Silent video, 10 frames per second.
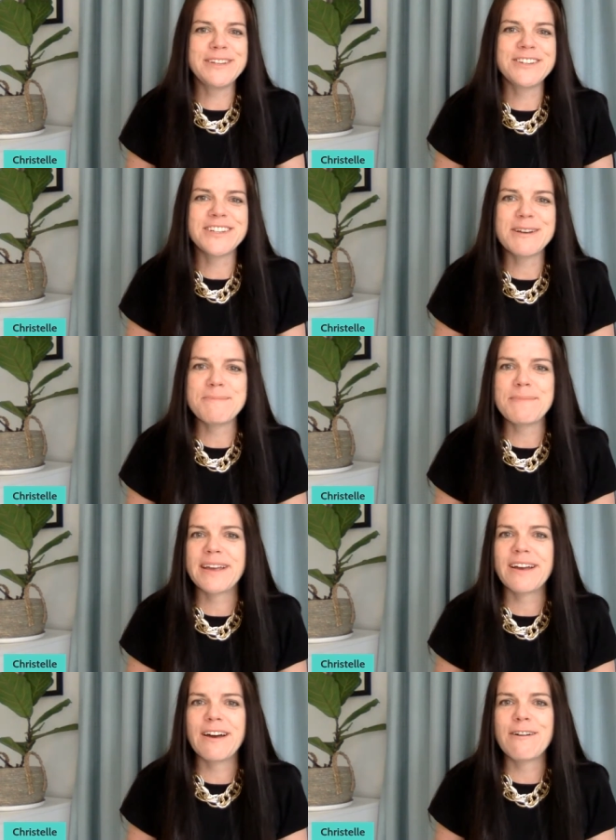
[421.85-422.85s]
me to share a
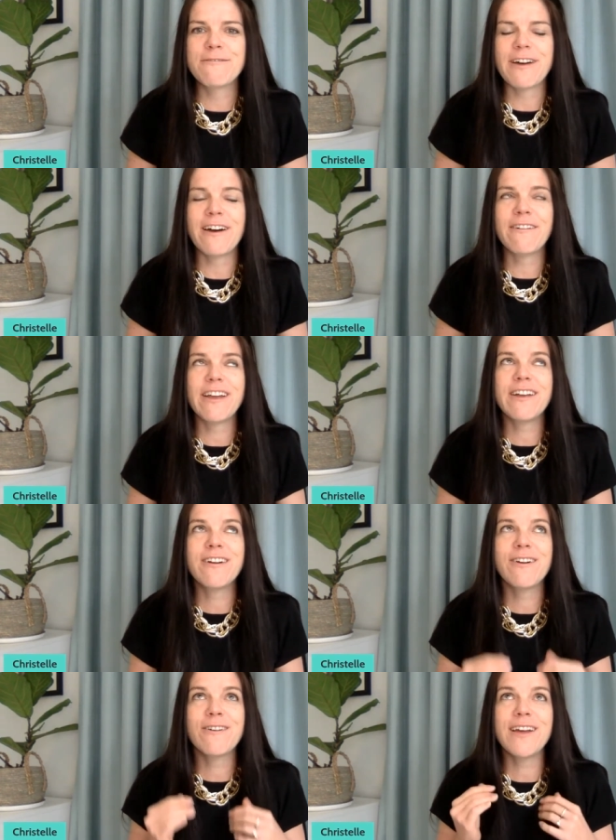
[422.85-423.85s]
pic of our
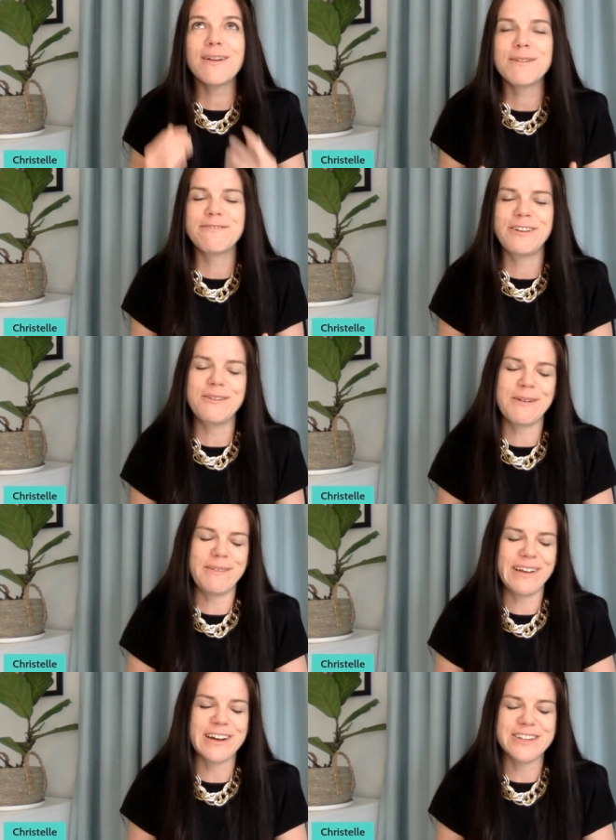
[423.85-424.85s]
incredible view
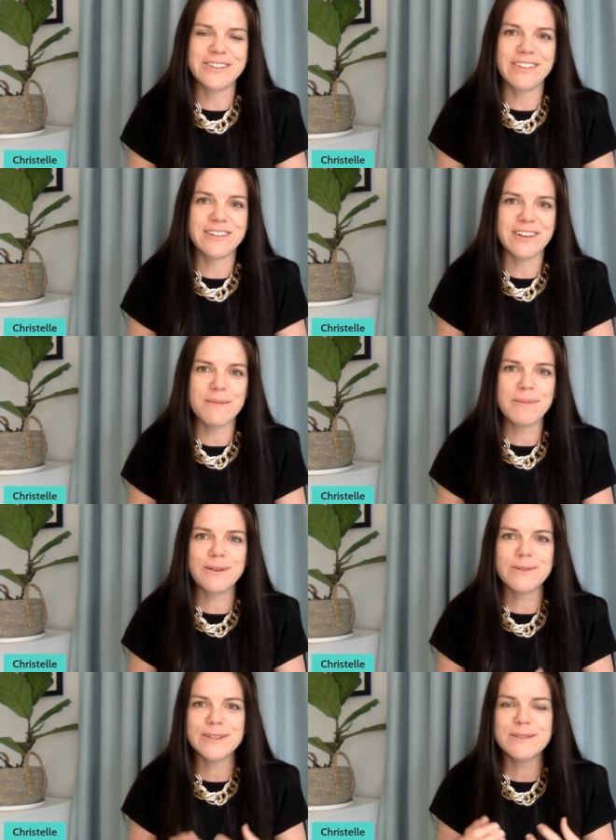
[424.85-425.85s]
when we got to the top.
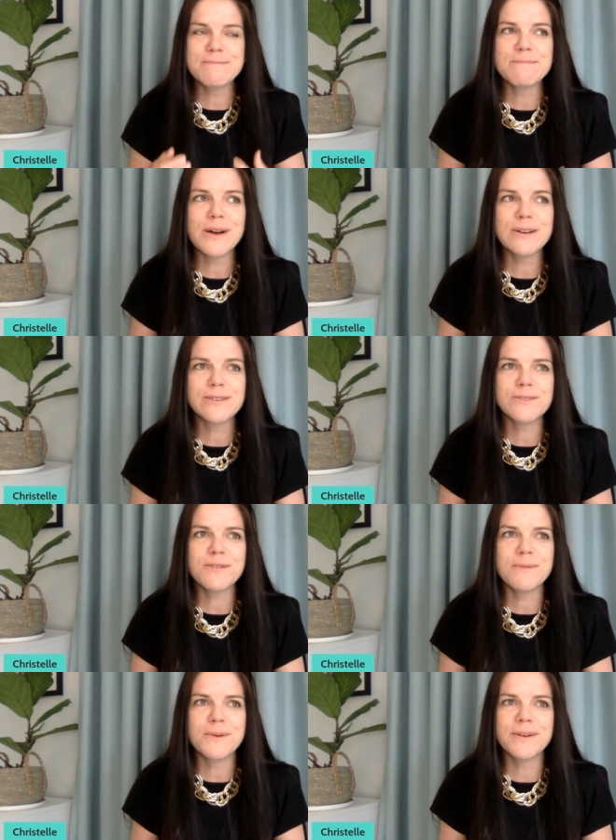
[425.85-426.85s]
It was the most
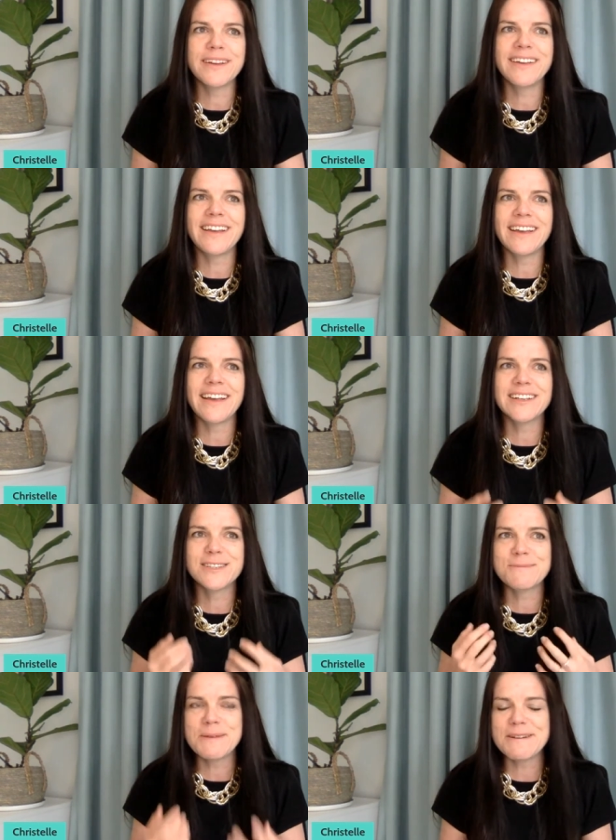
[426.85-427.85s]
rewarding
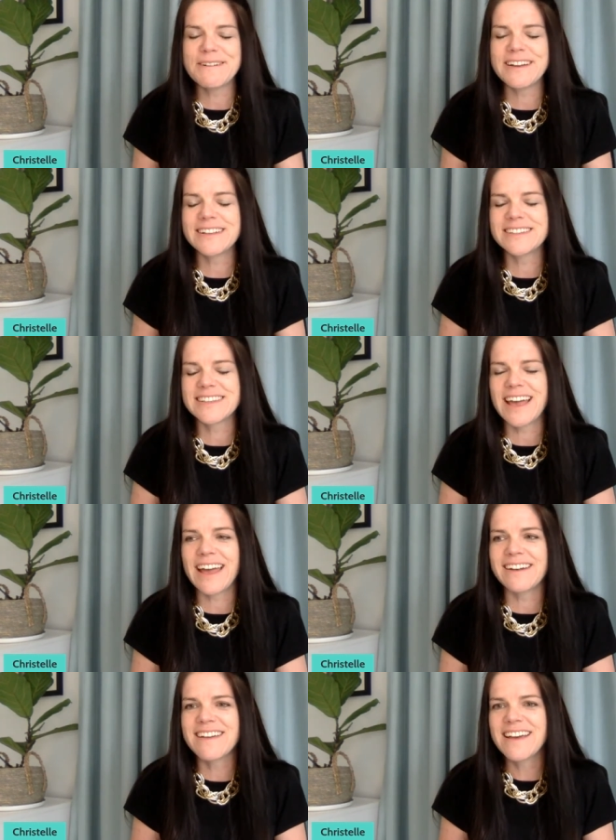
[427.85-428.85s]
experience
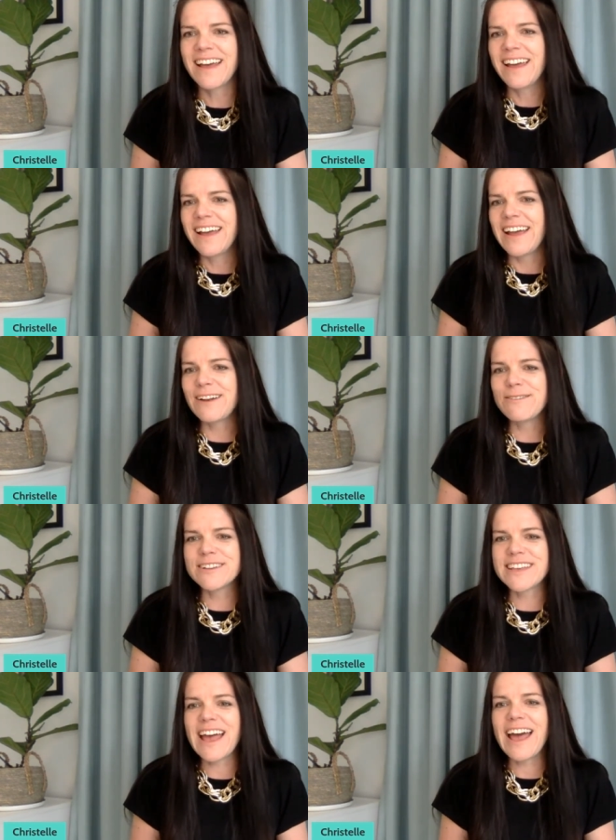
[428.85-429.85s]
and it
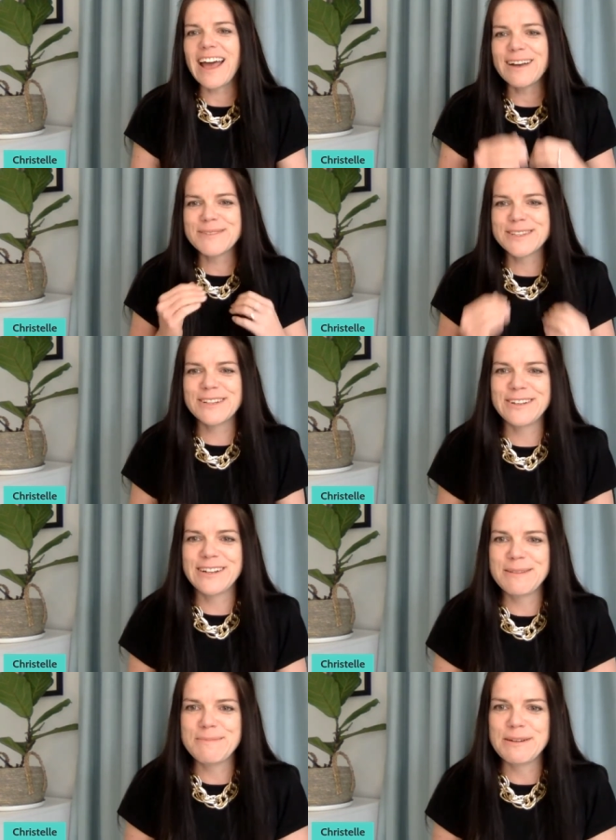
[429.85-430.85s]
was
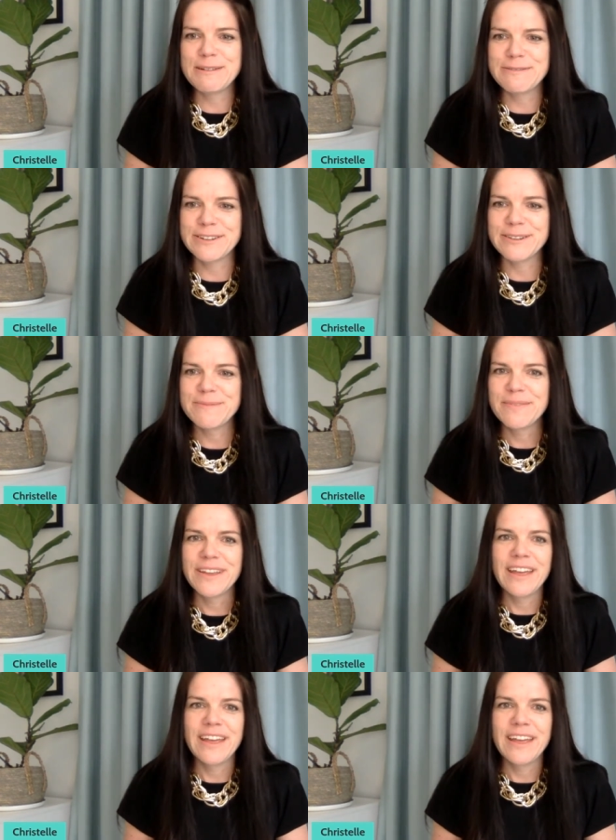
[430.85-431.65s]
absolutely beautiful.